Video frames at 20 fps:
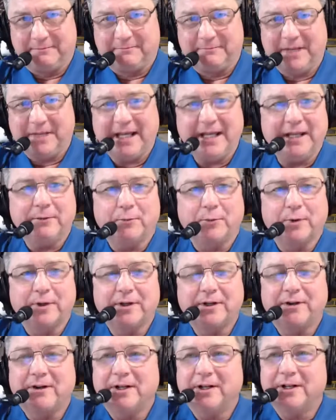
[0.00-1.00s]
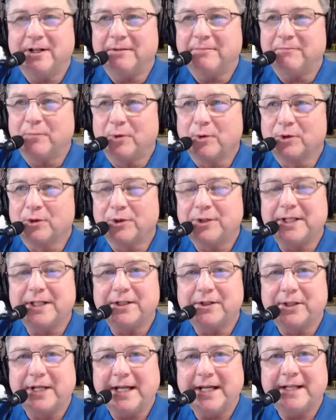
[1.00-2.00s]
hey, we're looking to
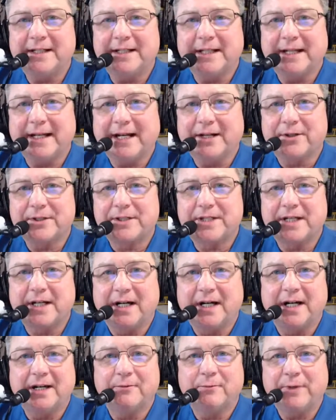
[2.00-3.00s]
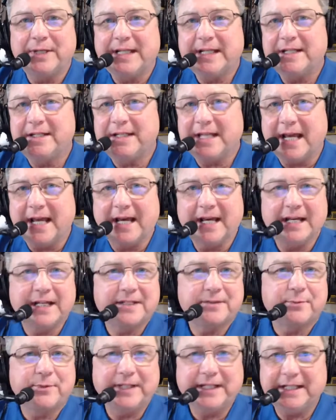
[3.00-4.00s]
land at Al-Assad. We need gas.
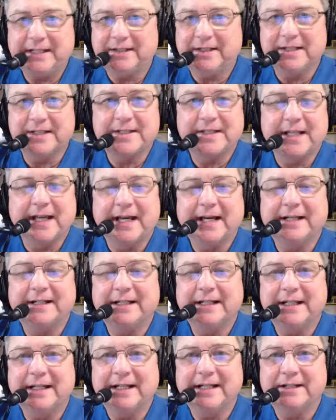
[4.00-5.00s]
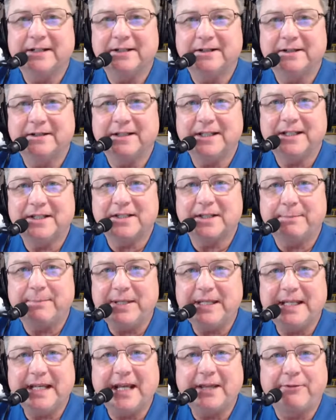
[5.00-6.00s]
We need this, that. And it's a
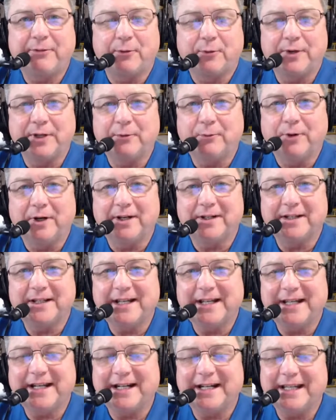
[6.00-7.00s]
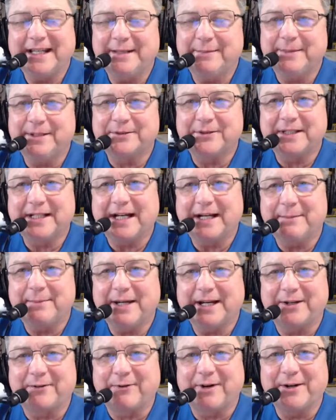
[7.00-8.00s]
PA-31. And I emailed the guy
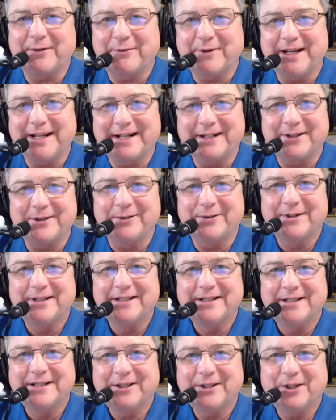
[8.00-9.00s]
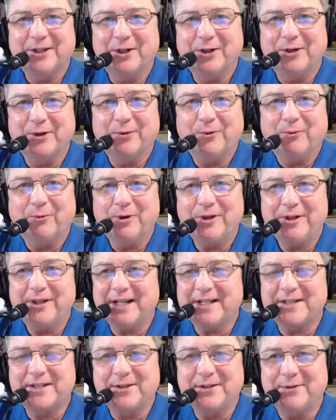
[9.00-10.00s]
back right away. And I go, you know, what are you
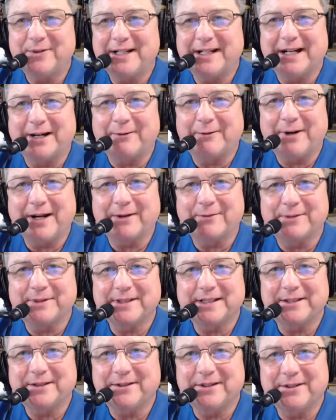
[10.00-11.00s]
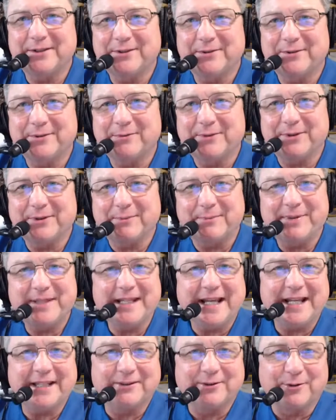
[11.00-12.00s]
guys doing in Iraq? What the hell are you doing with a
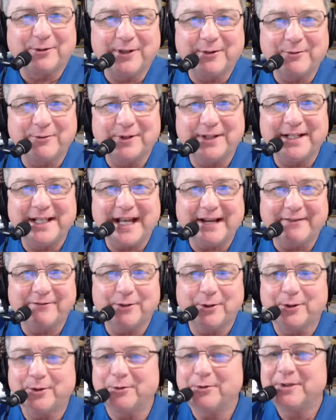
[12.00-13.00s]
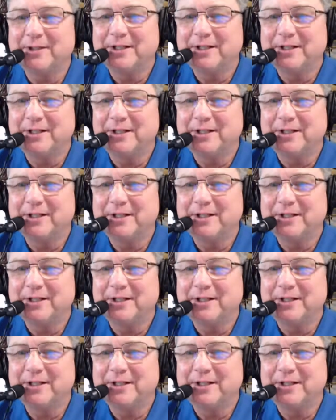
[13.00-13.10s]
PA-31 Navajo,